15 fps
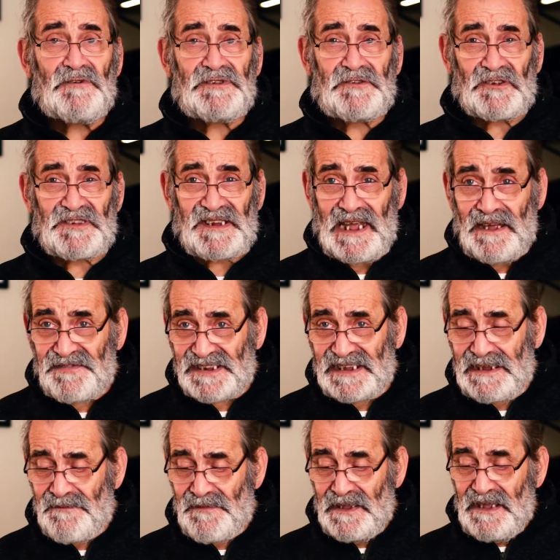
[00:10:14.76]
with
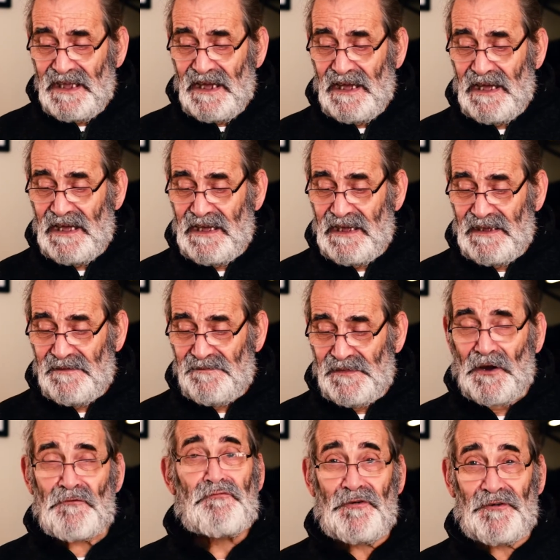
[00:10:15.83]
Dostoevsky,
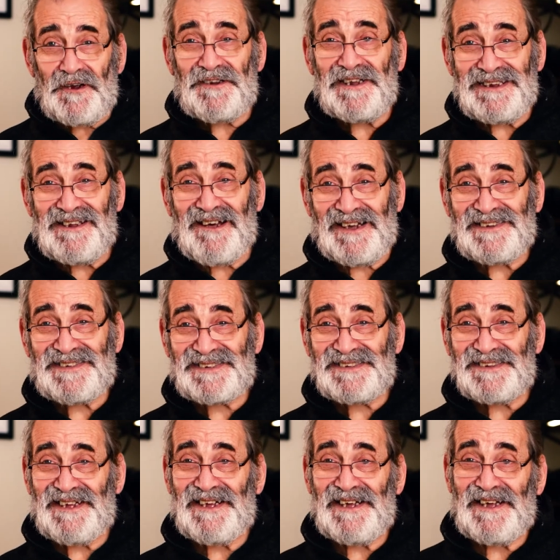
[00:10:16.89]
a really
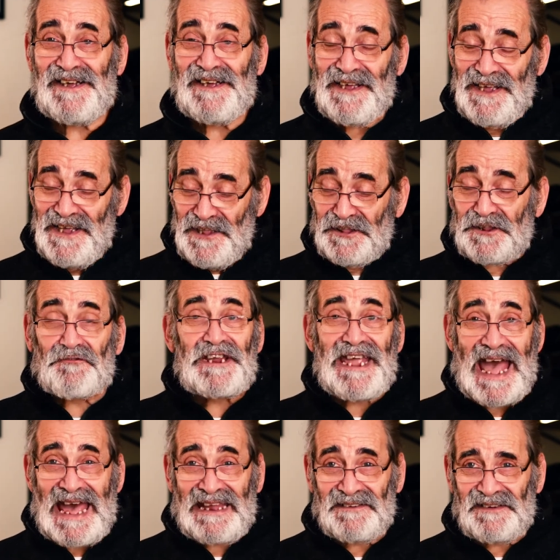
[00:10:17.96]
nice
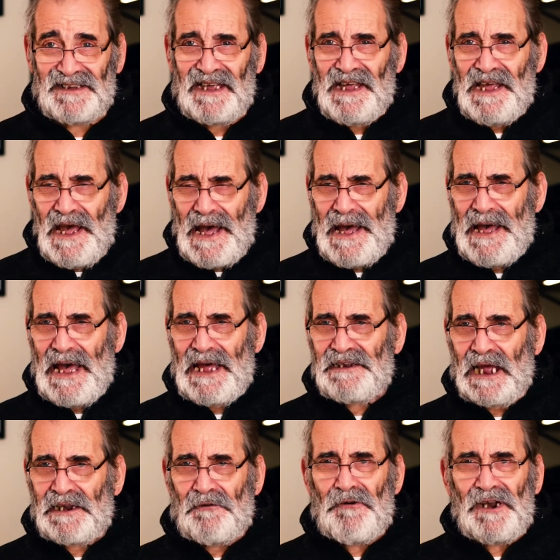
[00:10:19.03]
three-hander,
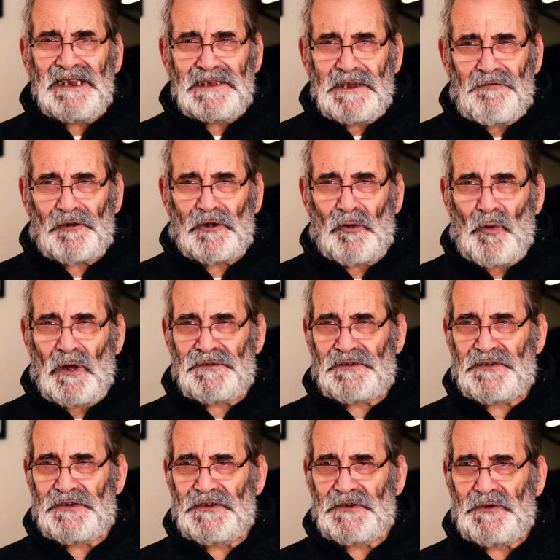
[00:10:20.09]
and a really difficult one
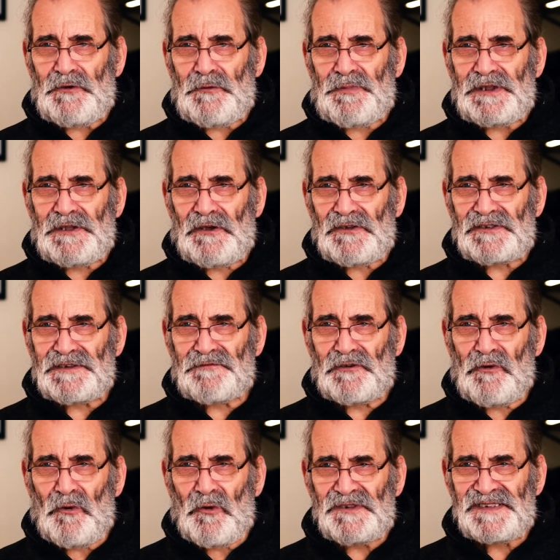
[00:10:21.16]
to do because, of
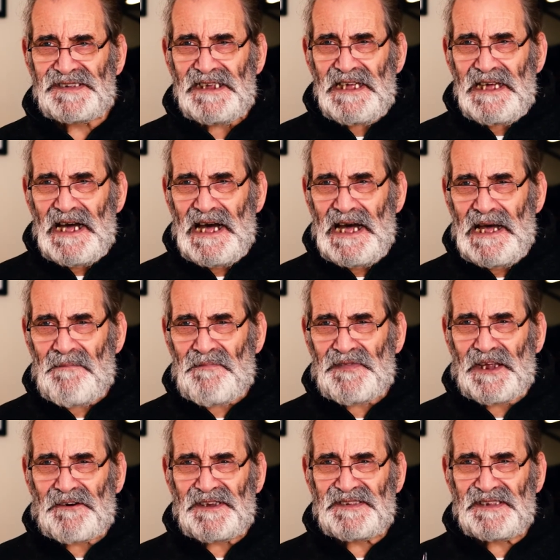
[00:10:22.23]
course,
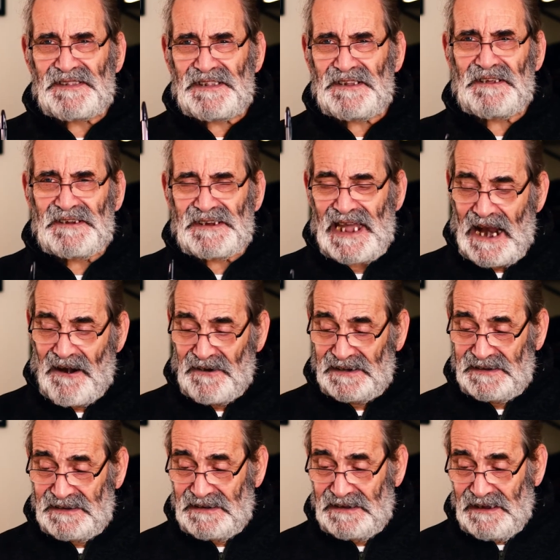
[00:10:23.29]
there is a third
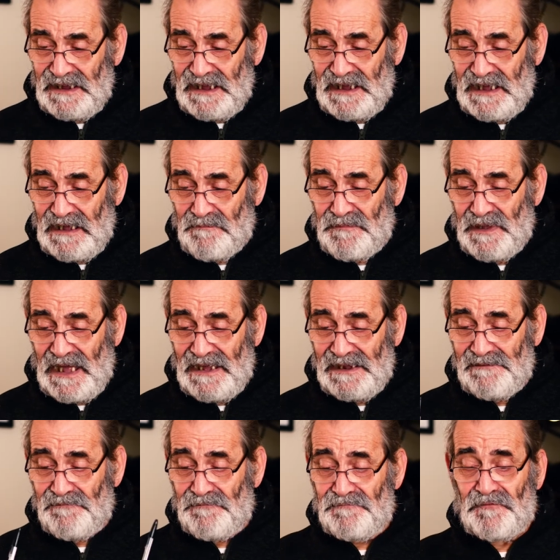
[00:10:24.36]
character,
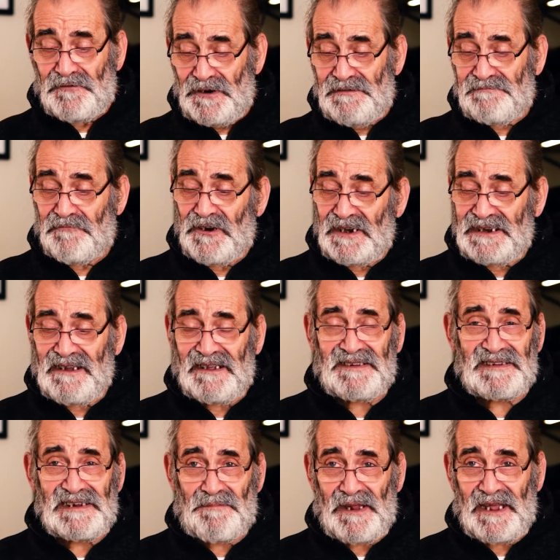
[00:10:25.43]
really
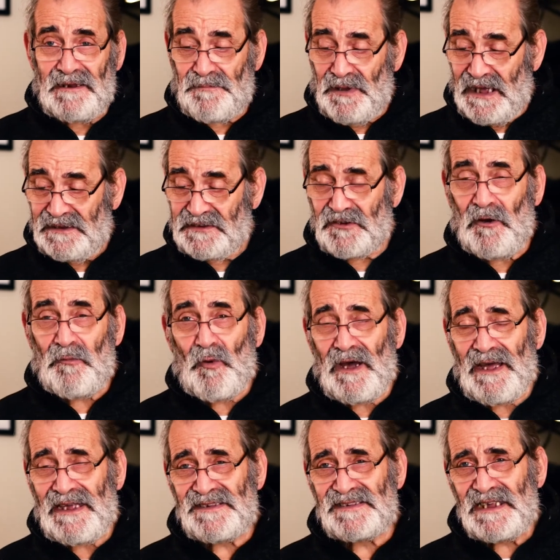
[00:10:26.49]
nicely played by Tom
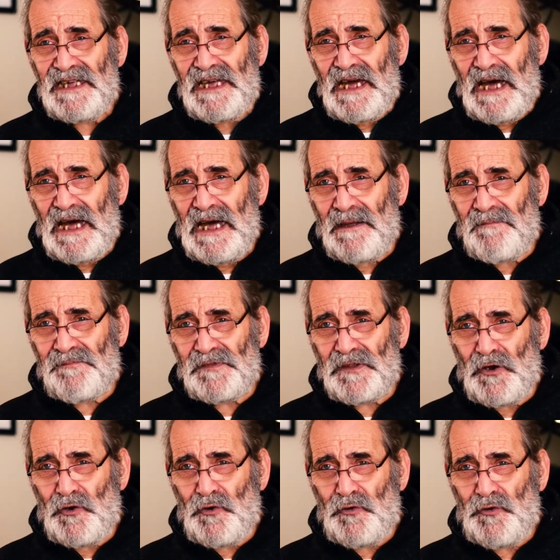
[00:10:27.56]
Wares,
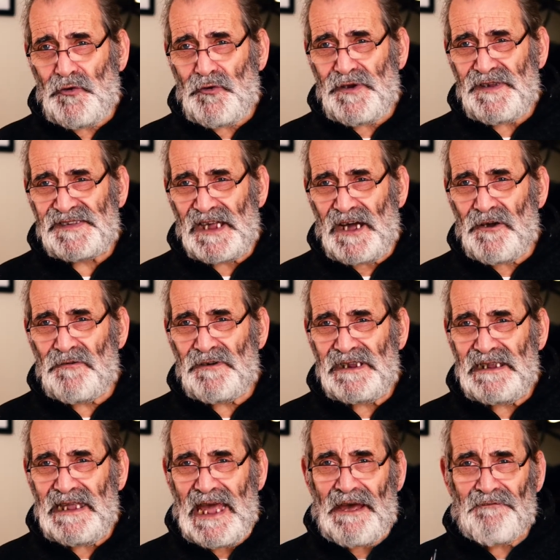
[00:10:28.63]
who is
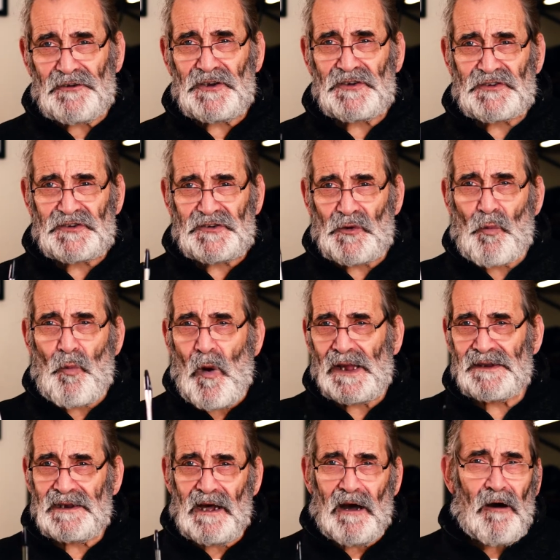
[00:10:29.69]
only evident to
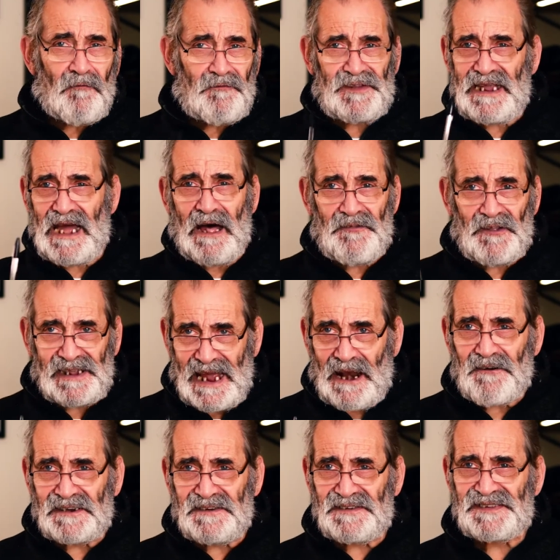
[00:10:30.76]
one of the other
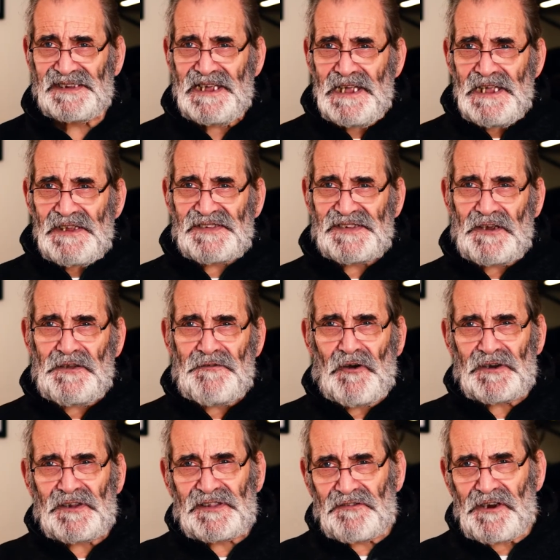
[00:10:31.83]
characters. So you've
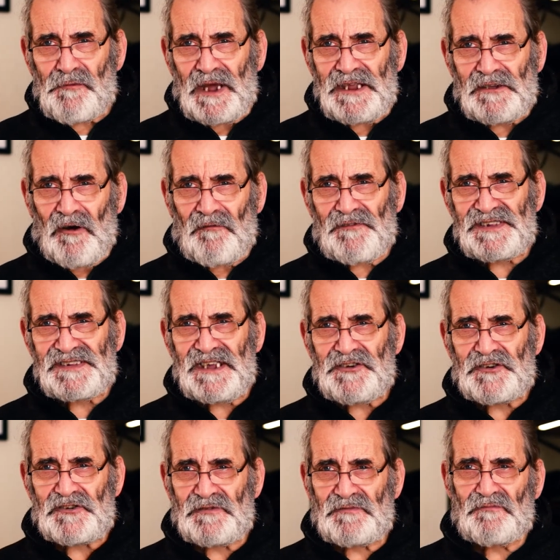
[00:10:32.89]
got a three-way
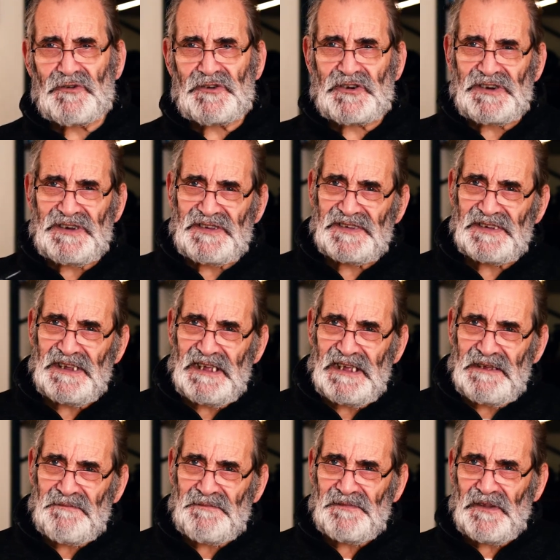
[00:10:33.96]
conversation, which is,
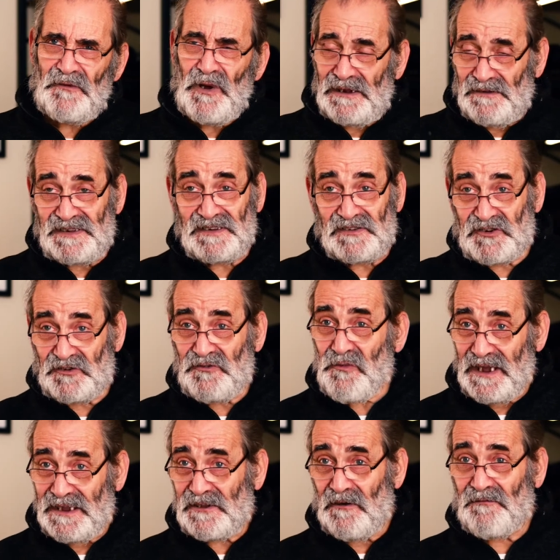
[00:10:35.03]
well, it's a
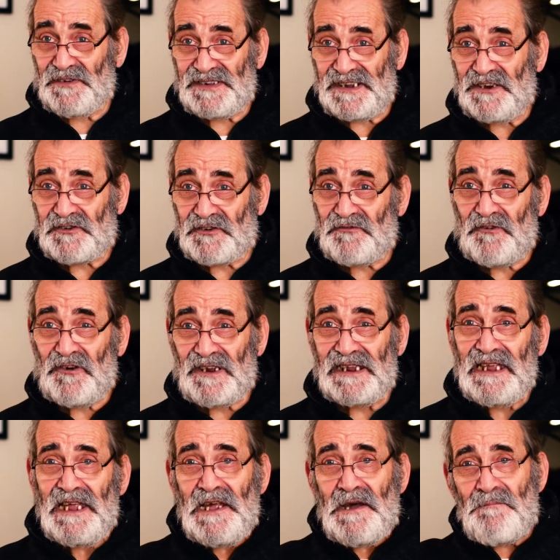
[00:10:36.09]
two-way conversation,
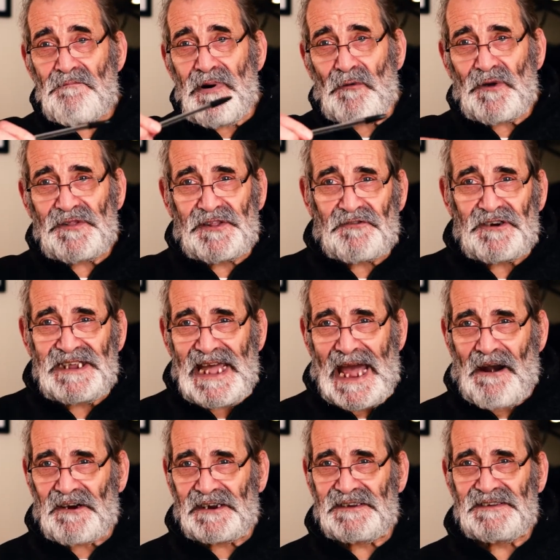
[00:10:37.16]
really, but with three
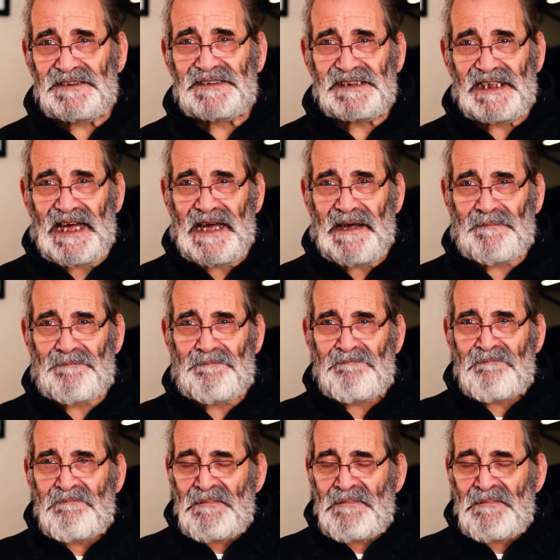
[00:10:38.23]
characters, and